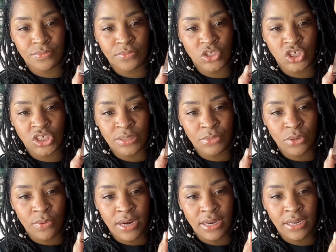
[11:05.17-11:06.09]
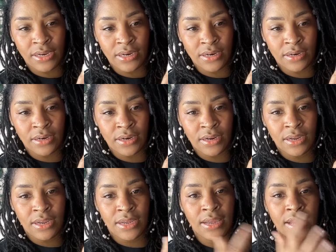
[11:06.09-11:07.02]
shimmer right here
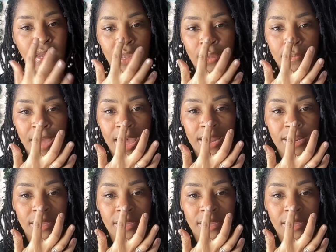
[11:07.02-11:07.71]
and patted